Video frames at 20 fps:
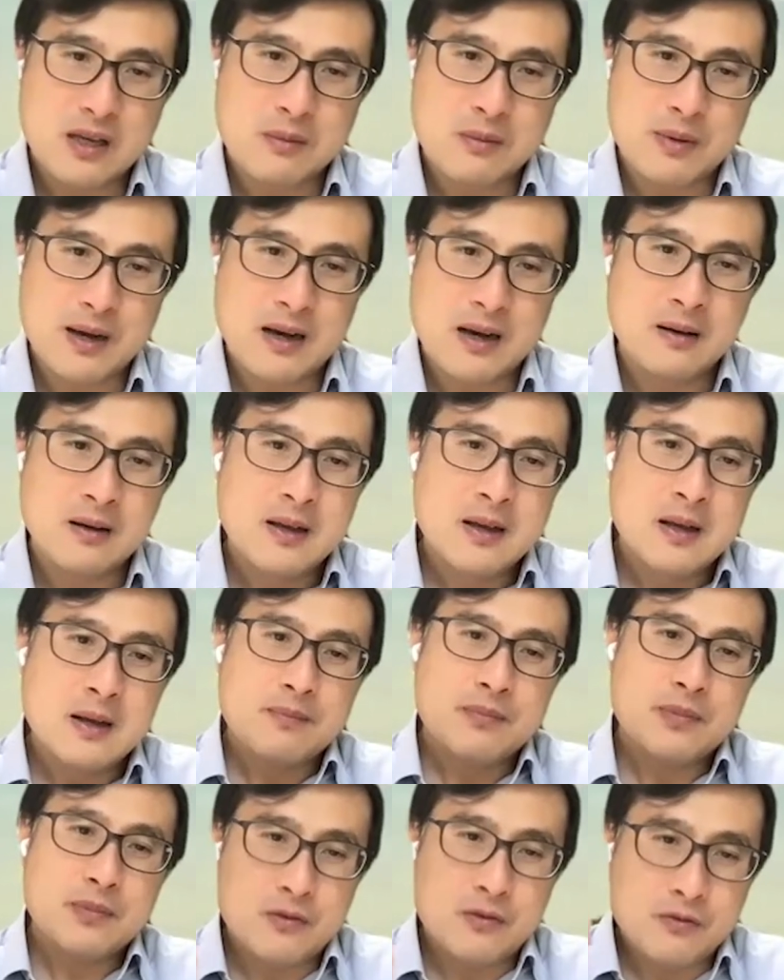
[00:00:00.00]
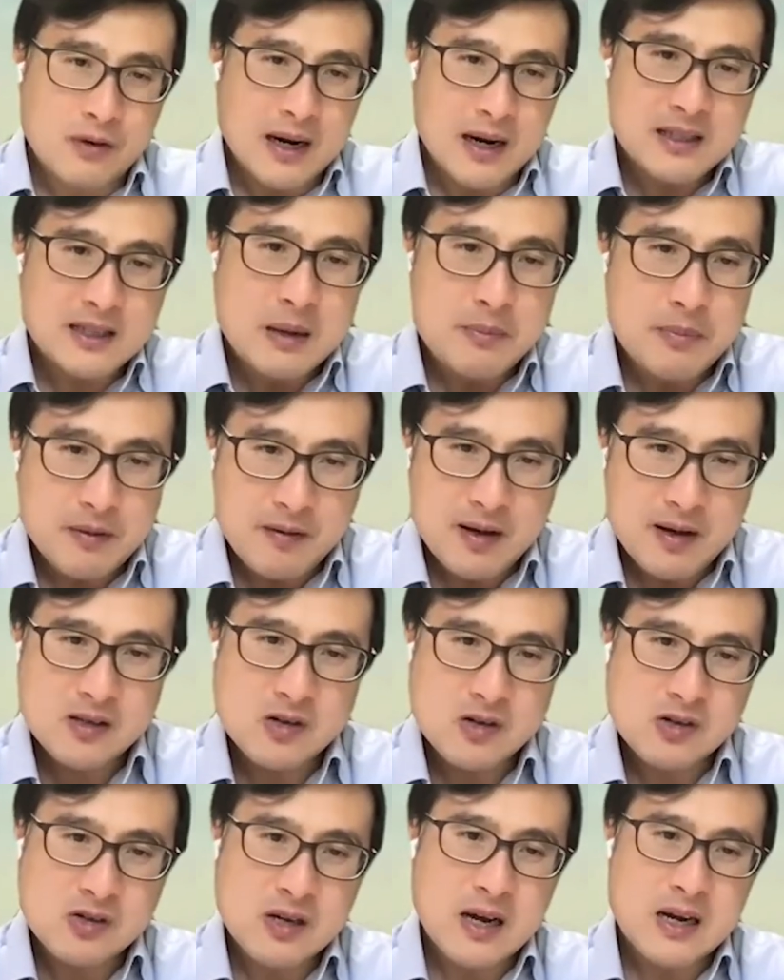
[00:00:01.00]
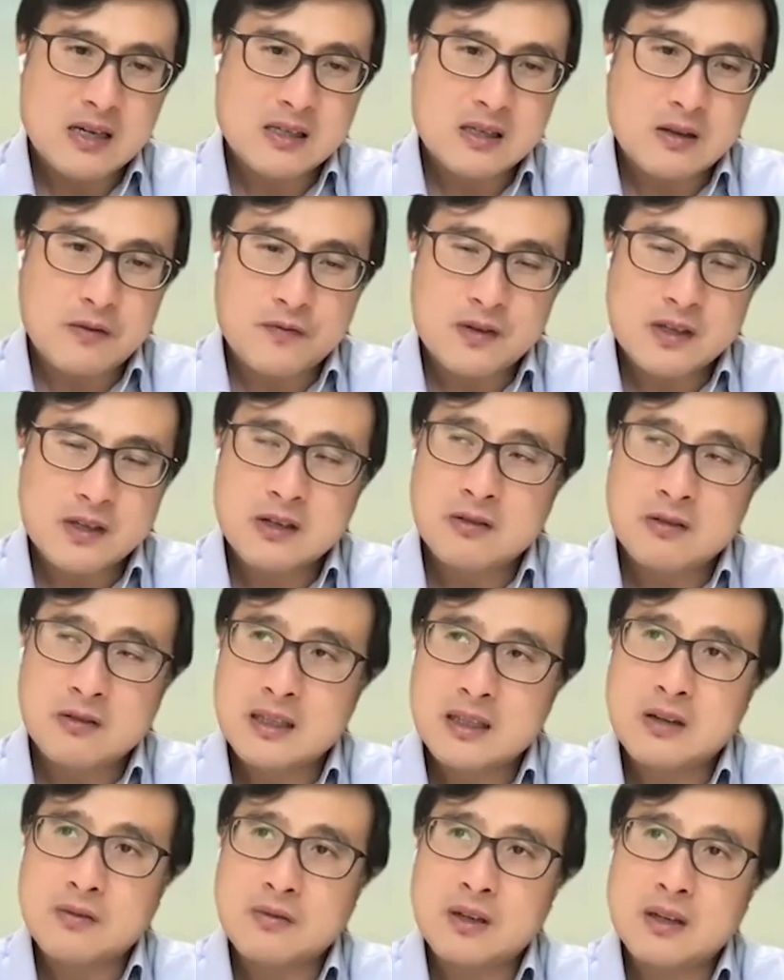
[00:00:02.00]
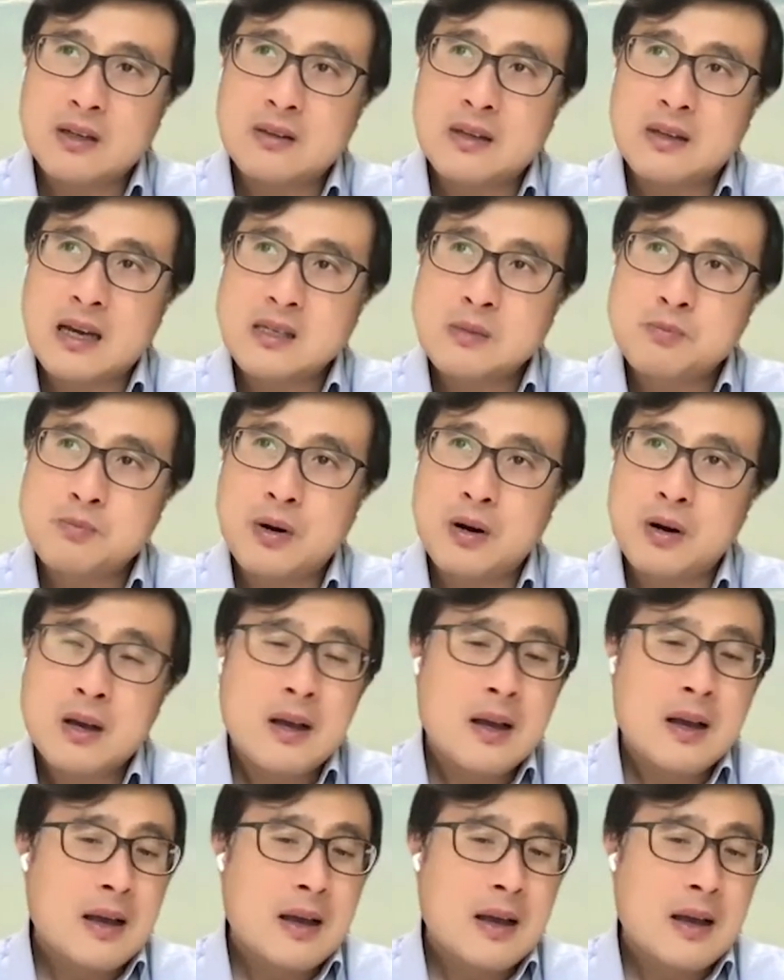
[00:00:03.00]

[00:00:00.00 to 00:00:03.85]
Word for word: Think about the right type of exercise, the physical activity that